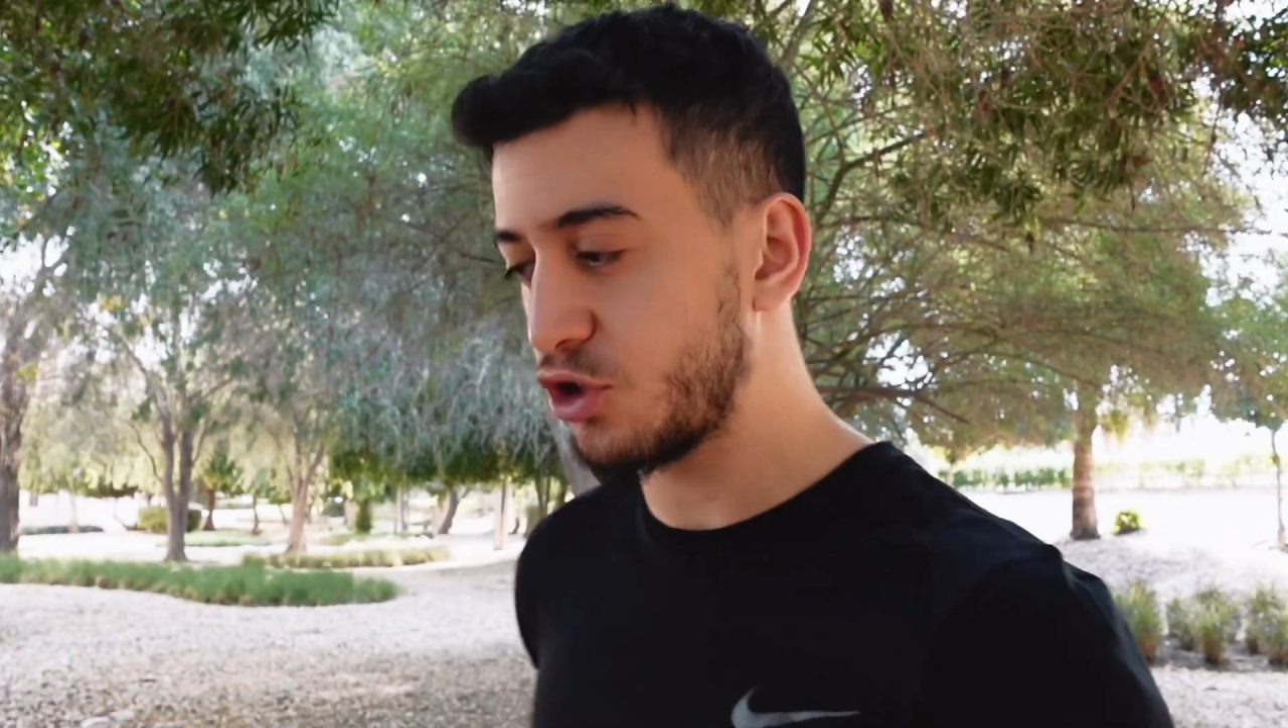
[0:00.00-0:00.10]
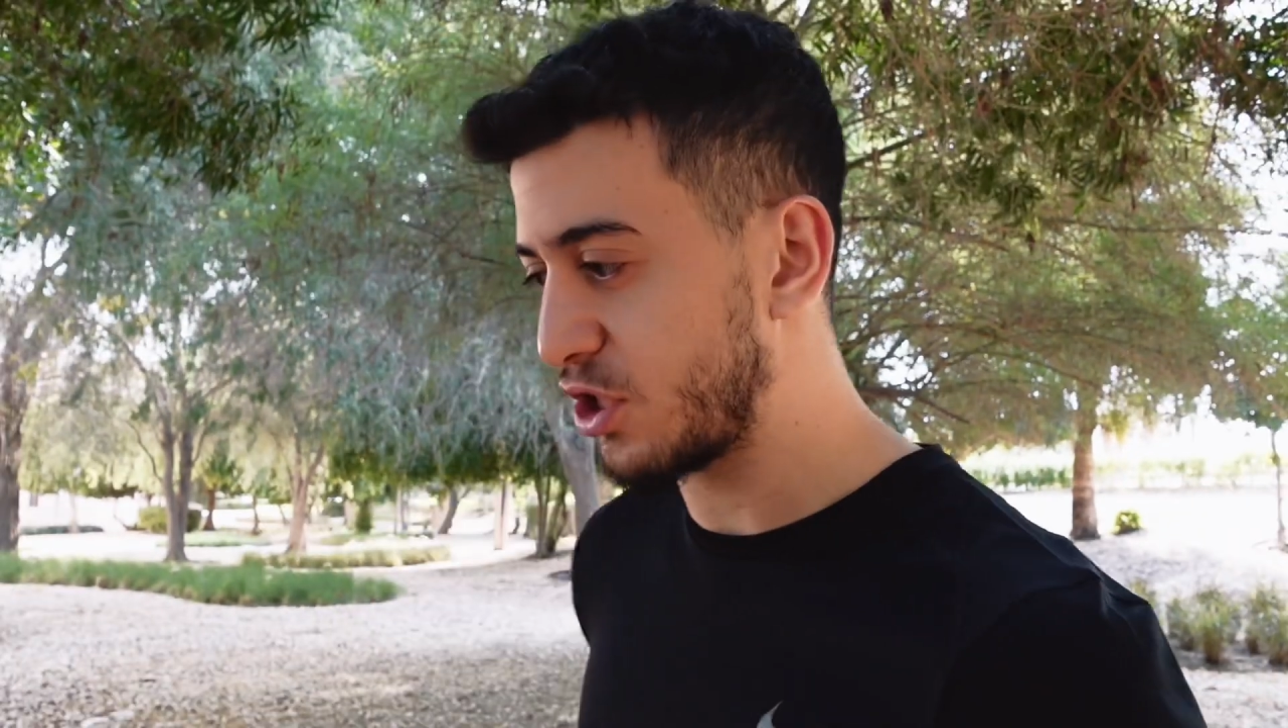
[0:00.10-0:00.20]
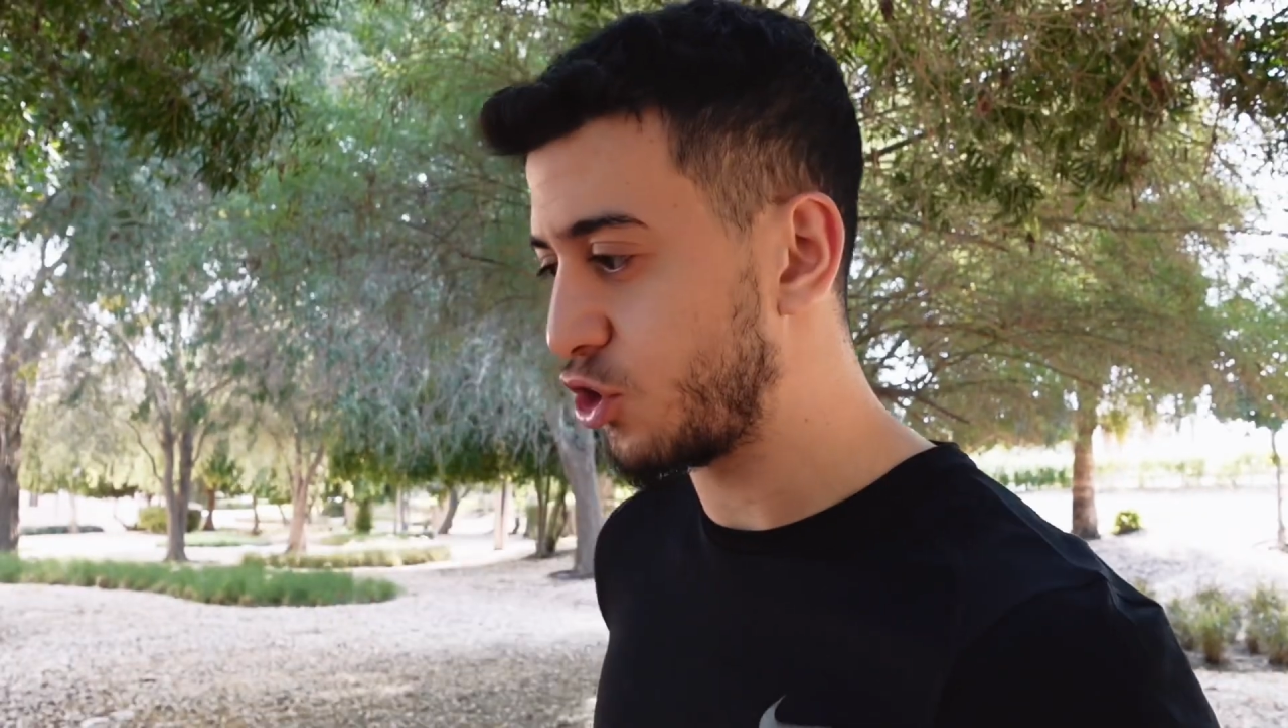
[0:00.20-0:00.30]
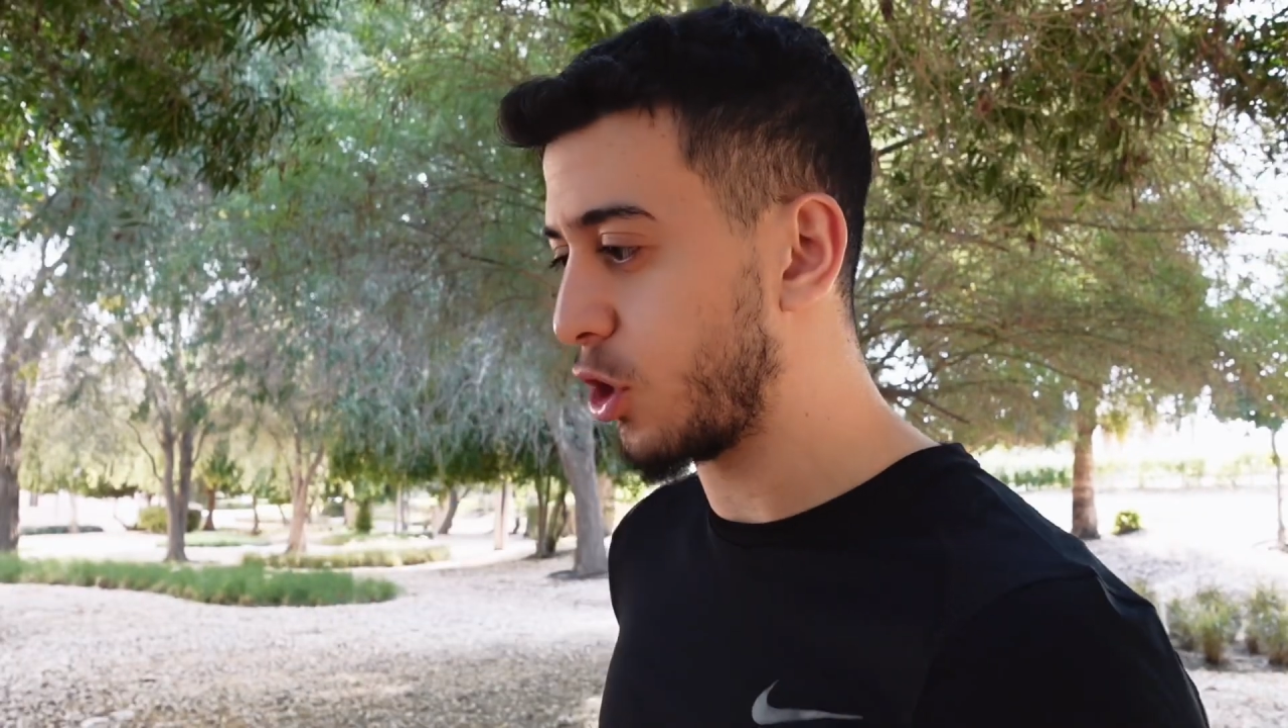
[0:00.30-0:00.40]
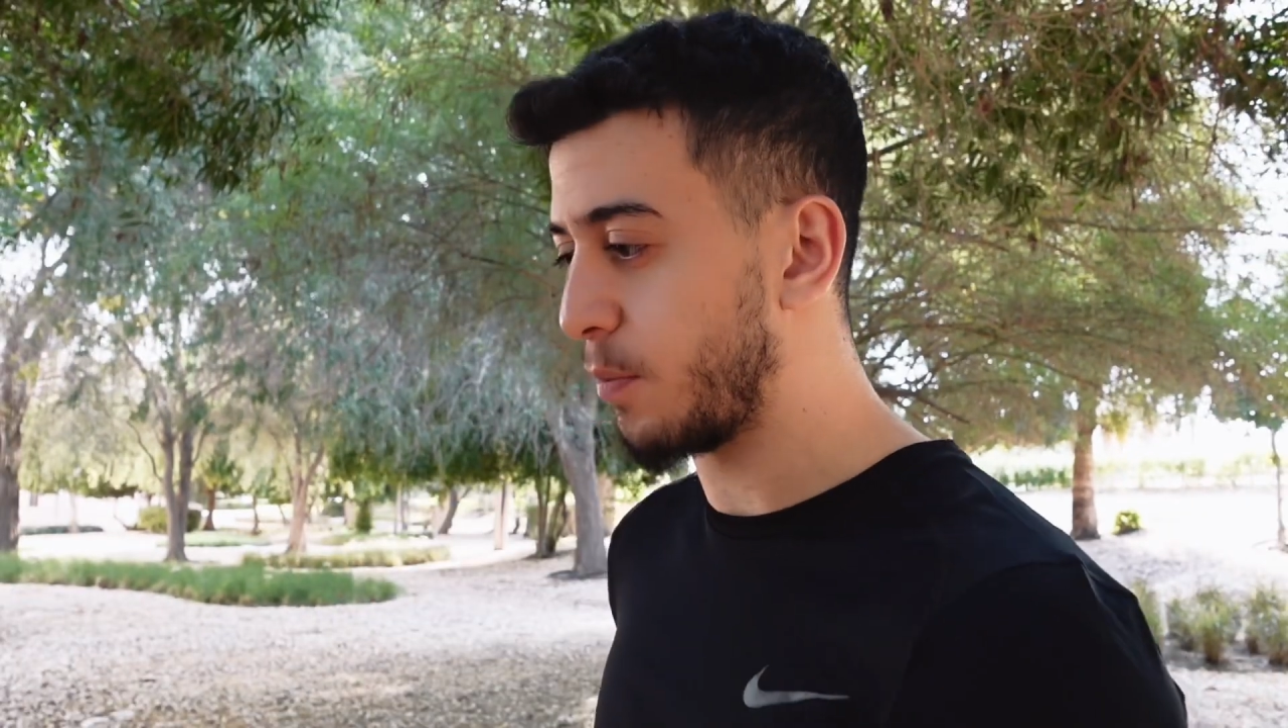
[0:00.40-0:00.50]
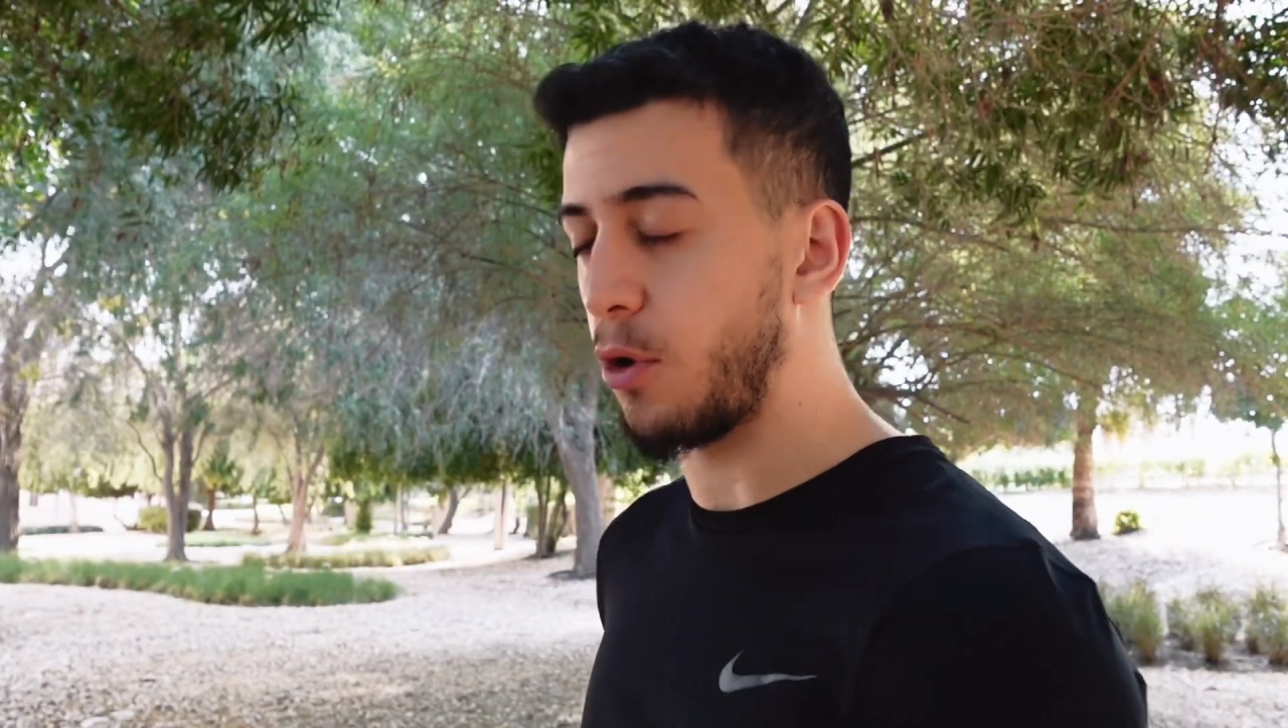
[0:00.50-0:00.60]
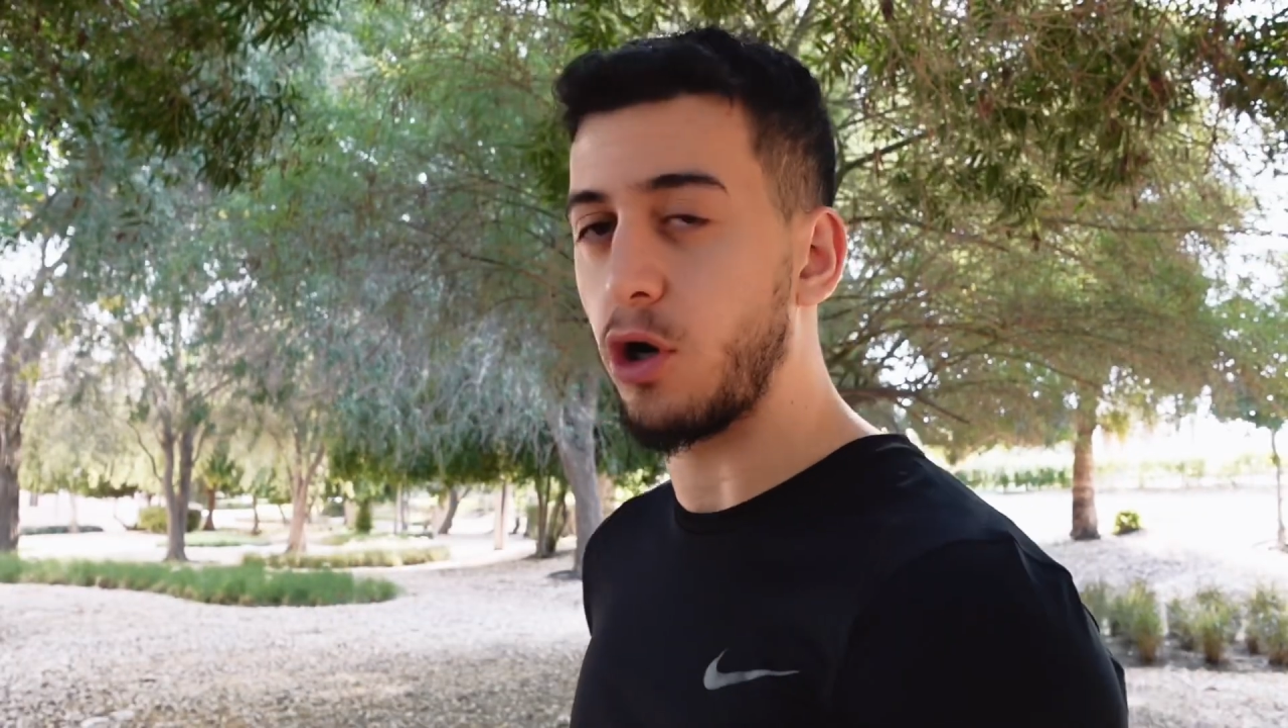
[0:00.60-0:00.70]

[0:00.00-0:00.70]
just jump